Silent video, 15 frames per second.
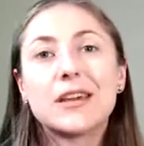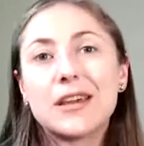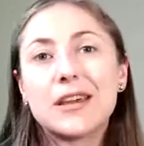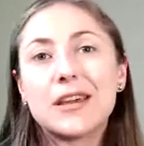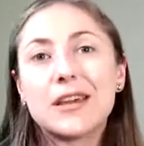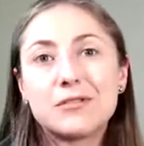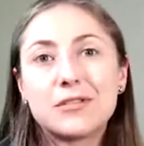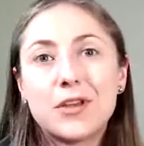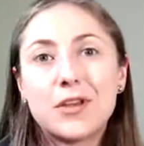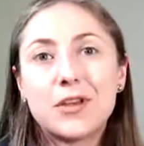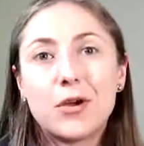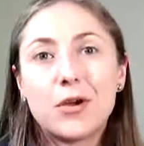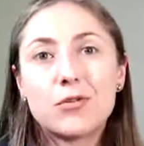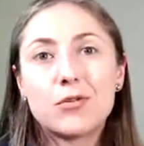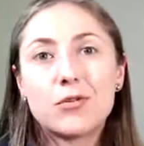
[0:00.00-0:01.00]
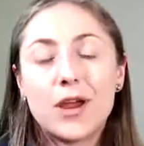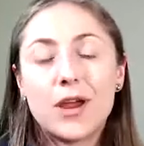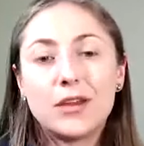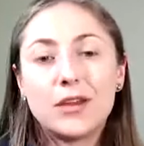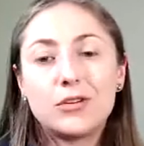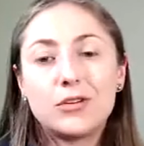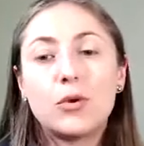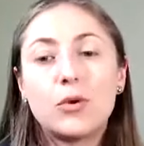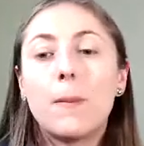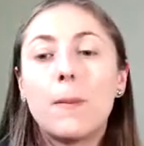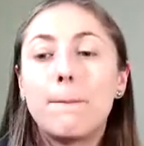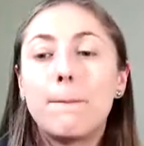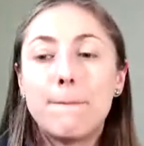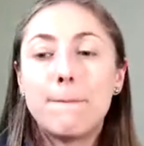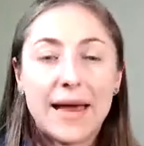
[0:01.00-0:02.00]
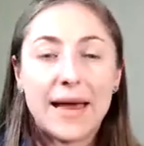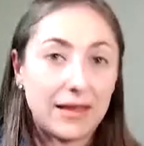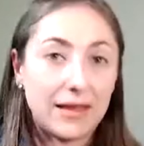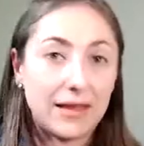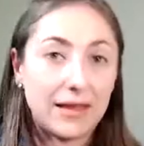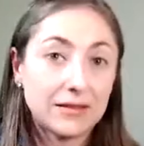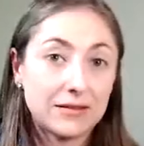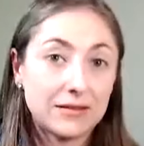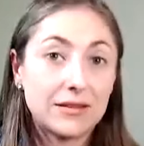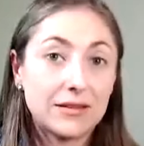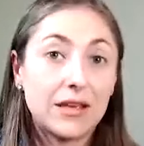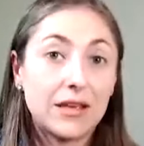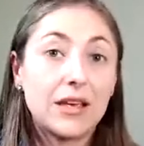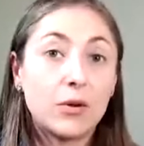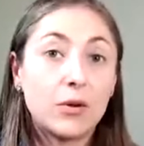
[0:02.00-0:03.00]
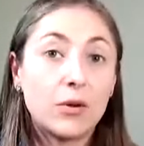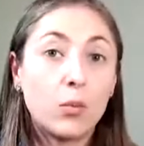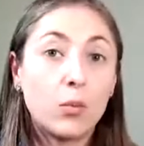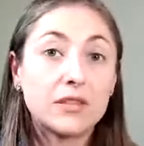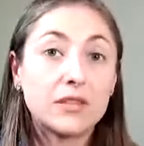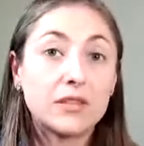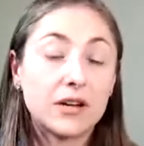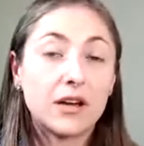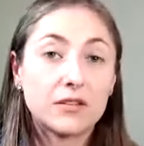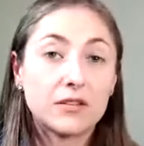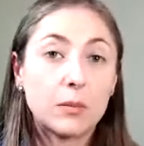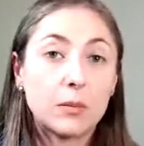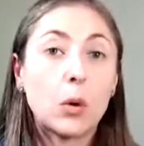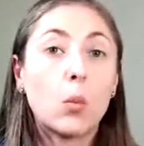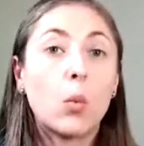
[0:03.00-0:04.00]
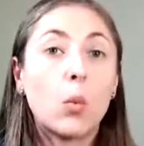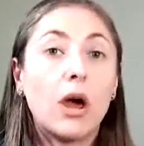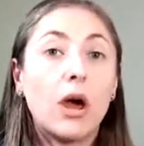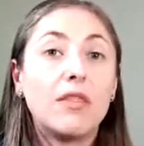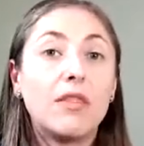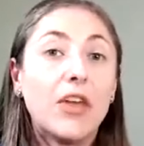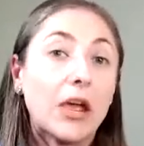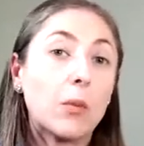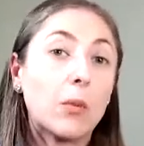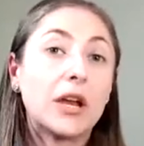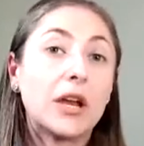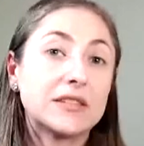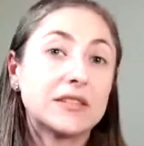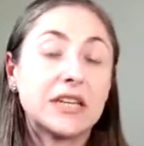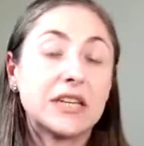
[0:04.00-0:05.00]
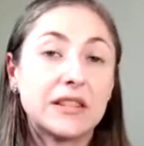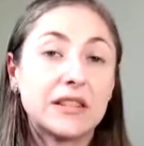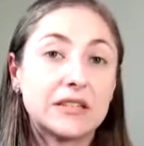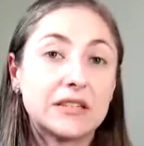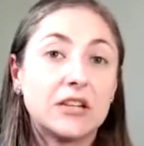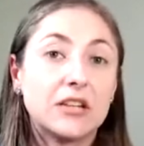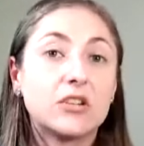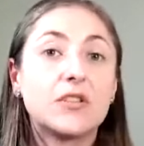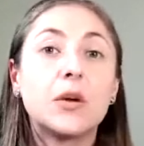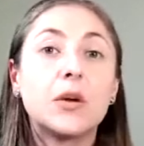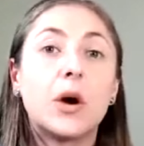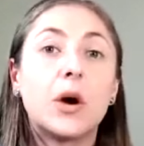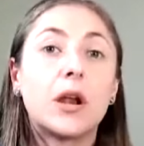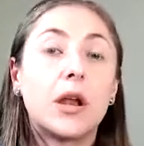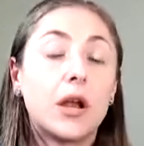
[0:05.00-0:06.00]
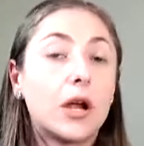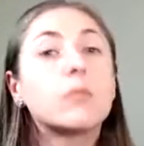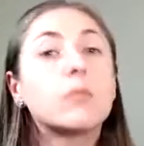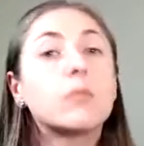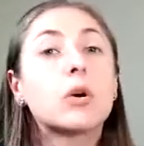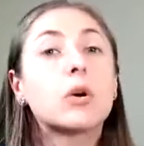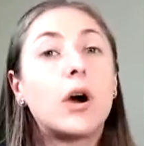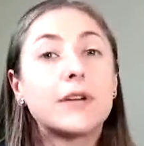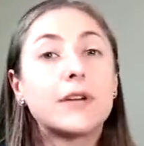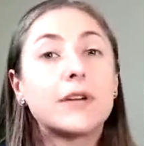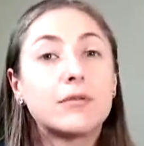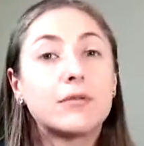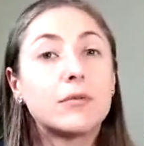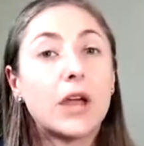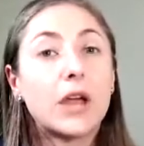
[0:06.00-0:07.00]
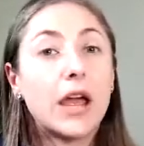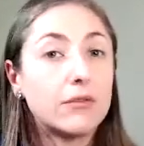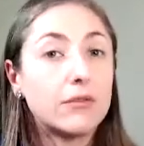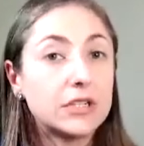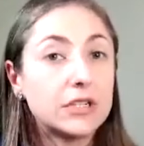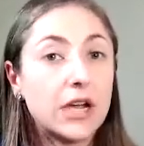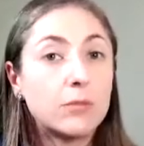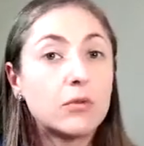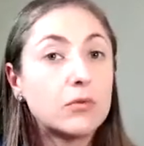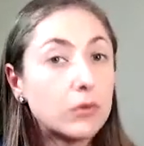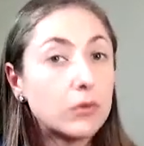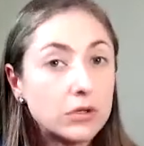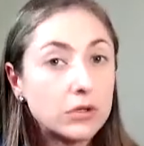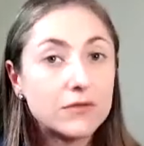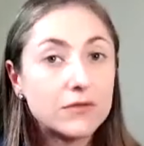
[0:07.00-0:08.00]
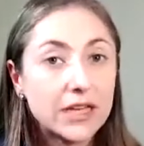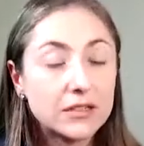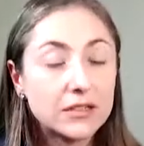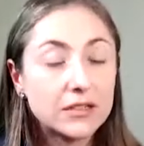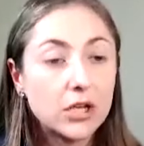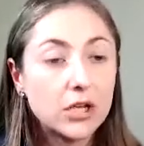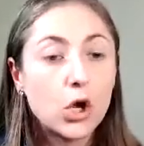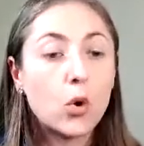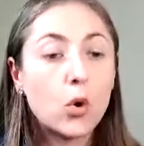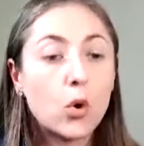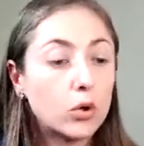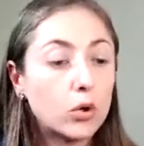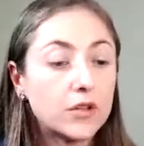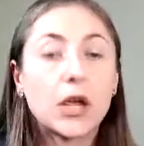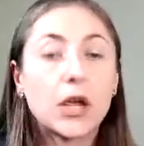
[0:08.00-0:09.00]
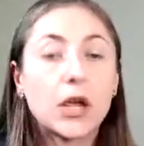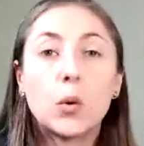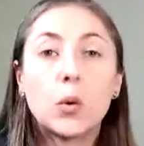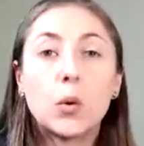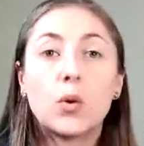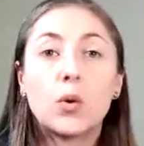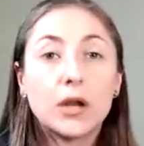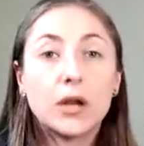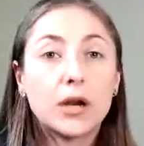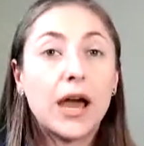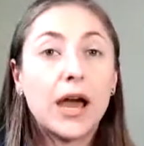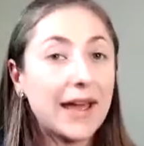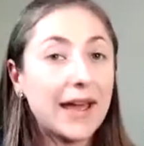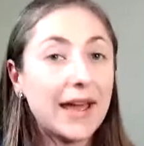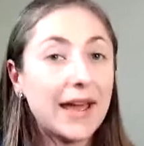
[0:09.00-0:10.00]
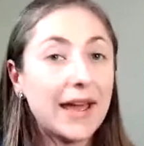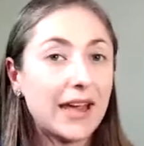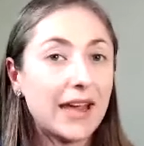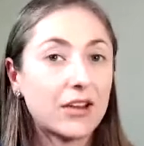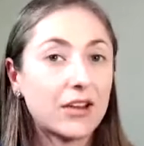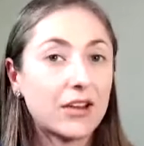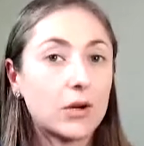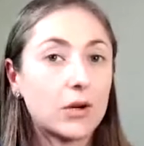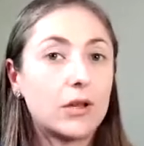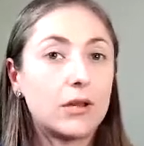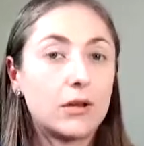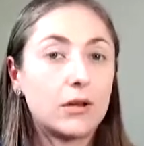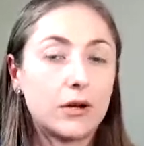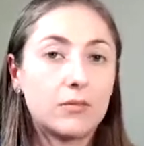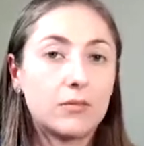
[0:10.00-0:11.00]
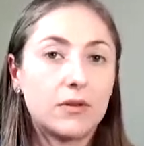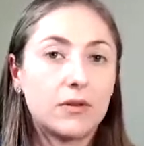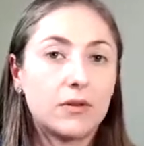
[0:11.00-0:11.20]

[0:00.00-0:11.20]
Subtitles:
And so trying to balance with the customer what they want to see on their side. Do they want an alarm to go off every time before an event, or do they only want highly accurate alarms?